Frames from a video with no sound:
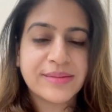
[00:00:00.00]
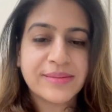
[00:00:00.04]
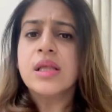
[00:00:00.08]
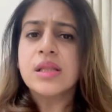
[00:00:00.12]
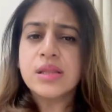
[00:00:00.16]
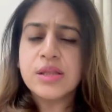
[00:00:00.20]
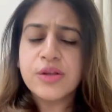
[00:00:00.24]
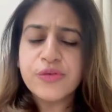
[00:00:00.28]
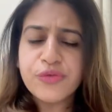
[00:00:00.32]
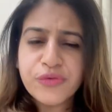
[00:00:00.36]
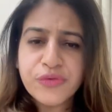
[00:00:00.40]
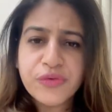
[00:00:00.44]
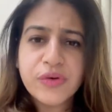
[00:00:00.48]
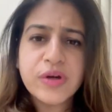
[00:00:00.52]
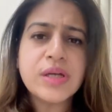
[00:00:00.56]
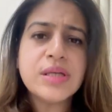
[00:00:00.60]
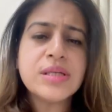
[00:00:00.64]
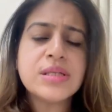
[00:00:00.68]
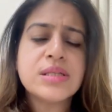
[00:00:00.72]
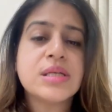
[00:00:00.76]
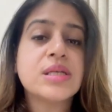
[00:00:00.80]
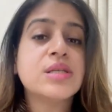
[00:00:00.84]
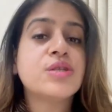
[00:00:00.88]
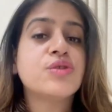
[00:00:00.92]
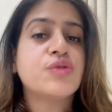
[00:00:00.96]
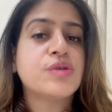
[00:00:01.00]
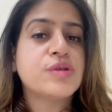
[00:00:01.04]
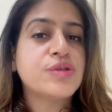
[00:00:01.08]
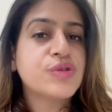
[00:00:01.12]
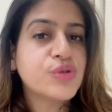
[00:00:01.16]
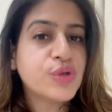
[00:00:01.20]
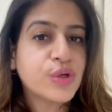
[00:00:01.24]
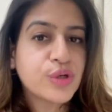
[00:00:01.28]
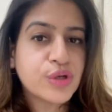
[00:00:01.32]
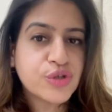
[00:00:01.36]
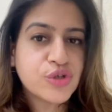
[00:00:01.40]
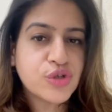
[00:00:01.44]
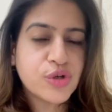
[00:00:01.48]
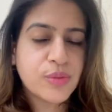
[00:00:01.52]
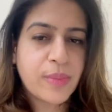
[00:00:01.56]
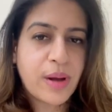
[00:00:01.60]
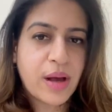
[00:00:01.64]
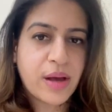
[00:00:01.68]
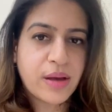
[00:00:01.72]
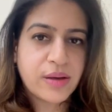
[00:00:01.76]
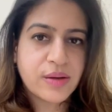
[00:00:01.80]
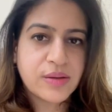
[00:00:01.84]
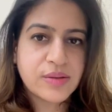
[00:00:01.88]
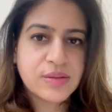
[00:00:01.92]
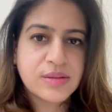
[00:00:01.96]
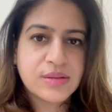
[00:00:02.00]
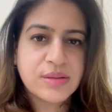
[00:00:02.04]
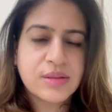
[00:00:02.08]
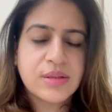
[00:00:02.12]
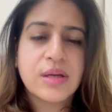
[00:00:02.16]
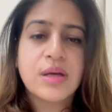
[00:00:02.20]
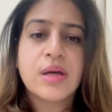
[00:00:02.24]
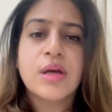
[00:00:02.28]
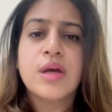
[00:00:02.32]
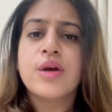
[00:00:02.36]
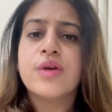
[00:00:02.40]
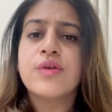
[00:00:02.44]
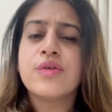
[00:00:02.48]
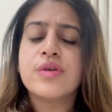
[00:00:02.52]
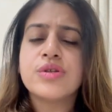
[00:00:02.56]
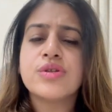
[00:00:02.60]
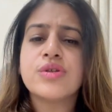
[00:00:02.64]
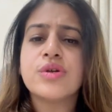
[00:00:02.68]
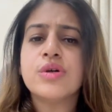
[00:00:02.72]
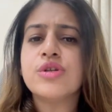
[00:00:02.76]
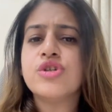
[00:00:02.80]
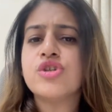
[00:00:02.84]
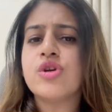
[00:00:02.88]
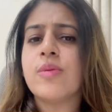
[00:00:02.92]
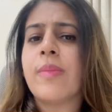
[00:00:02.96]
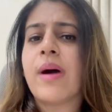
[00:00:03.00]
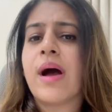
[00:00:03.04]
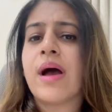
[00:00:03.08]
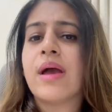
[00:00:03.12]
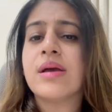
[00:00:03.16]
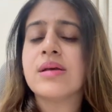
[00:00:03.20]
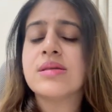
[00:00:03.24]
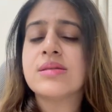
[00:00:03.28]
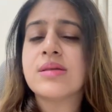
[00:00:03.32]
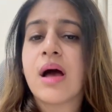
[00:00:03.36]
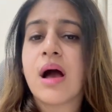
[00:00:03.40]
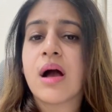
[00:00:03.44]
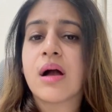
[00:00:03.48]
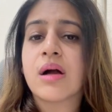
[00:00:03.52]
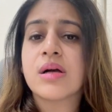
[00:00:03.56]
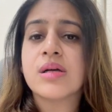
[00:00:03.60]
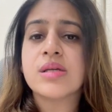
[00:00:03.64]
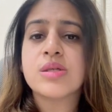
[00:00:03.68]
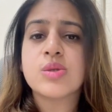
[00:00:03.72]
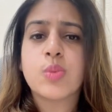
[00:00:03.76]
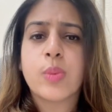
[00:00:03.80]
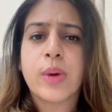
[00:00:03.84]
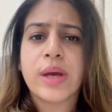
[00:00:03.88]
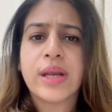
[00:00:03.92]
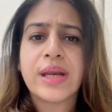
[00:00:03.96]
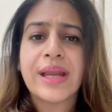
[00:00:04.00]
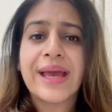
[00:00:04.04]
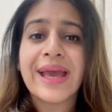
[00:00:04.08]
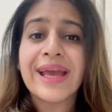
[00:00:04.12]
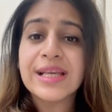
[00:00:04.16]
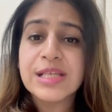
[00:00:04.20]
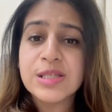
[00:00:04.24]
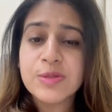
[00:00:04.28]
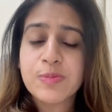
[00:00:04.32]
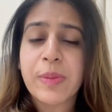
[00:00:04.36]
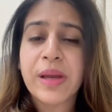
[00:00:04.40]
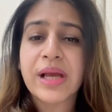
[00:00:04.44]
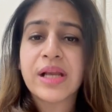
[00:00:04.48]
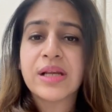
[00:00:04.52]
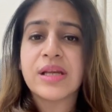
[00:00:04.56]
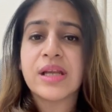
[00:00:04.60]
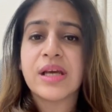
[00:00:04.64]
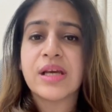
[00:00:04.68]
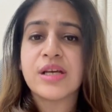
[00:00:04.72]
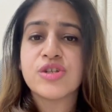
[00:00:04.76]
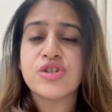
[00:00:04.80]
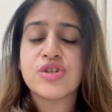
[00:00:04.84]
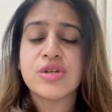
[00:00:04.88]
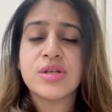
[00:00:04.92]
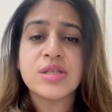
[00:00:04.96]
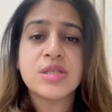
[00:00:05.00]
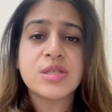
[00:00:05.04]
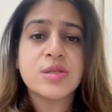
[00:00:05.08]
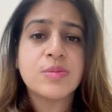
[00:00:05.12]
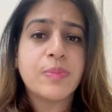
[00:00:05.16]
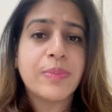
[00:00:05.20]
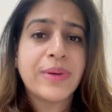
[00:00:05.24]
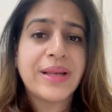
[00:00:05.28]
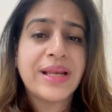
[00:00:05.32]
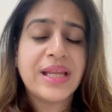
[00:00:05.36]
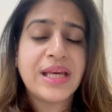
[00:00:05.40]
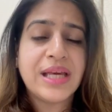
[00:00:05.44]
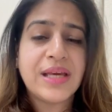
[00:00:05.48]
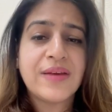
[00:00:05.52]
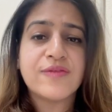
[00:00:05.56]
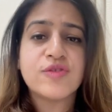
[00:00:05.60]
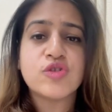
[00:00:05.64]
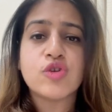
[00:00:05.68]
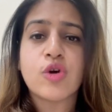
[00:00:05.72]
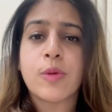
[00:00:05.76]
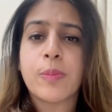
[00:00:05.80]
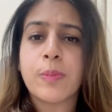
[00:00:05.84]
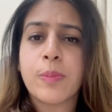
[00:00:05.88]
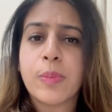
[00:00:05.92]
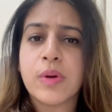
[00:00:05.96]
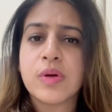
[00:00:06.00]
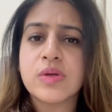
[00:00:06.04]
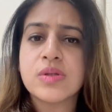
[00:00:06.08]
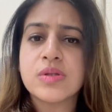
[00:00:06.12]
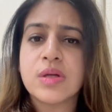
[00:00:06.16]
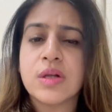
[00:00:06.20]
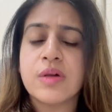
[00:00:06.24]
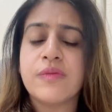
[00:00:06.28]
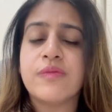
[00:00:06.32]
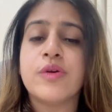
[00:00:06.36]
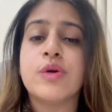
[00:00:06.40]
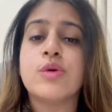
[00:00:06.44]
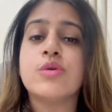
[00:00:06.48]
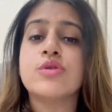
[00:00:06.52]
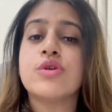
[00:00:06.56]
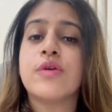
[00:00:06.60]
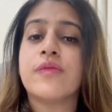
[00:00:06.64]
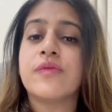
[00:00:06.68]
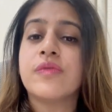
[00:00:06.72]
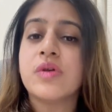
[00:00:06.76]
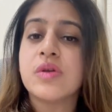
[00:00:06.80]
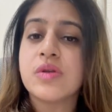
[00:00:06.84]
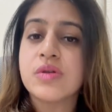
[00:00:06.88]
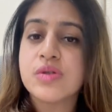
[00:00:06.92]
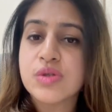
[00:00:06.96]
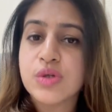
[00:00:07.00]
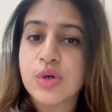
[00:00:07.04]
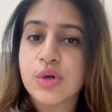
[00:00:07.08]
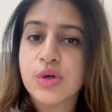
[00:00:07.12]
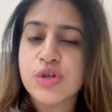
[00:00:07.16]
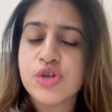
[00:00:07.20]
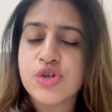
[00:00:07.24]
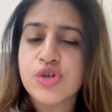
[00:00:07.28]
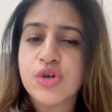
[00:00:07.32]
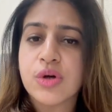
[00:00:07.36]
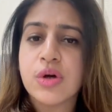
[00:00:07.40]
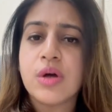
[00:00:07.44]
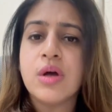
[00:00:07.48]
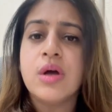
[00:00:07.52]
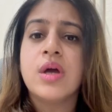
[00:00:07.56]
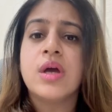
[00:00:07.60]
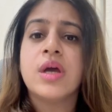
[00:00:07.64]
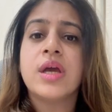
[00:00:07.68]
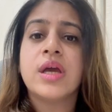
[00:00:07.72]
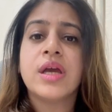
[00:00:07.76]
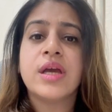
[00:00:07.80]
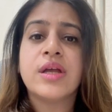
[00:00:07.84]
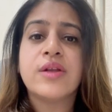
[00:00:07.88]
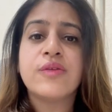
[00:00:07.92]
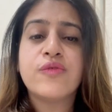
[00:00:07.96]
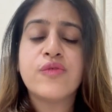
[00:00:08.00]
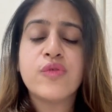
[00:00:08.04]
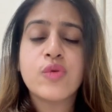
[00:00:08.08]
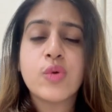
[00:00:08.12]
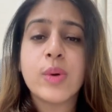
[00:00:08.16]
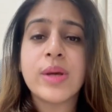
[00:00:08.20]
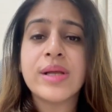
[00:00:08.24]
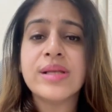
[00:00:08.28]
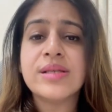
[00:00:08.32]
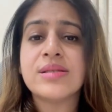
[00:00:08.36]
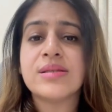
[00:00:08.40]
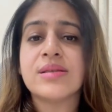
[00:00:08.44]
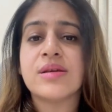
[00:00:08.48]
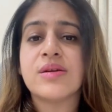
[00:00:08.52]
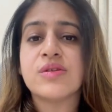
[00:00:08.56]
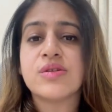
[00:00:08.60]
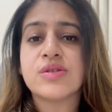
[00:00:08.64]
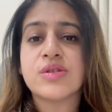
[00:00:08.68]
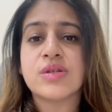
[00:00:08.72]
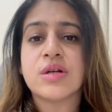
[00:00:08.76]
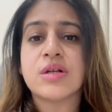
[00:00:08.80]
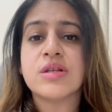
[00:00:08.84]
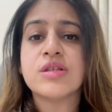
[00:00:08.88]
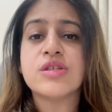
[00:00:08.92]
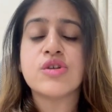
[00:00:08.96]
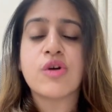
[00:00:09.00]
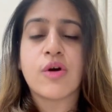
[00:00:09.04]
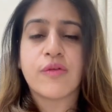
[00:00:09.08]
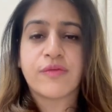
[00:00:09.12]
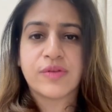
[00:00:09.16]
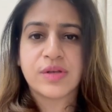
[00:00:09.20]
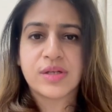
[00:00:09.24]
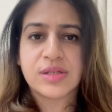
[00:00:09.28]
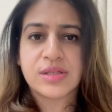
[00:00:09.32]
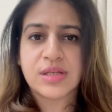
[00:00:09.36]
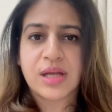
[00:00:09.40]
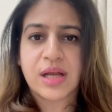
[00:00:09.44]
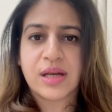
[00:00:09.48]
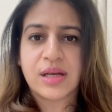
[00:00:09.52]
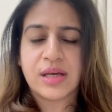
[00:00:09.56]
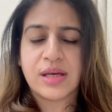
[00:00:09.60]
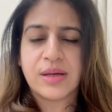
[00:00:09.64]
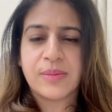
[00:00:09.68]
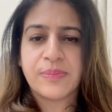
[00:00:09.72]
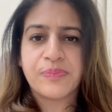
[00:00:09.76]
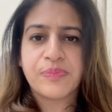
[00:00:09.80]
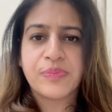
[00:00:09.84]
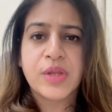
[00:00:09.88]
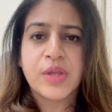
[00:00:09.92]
The first is researcher bias. Researcher bias occurs when expectations, beliefs, or personal views of the researcher influence the results of the study.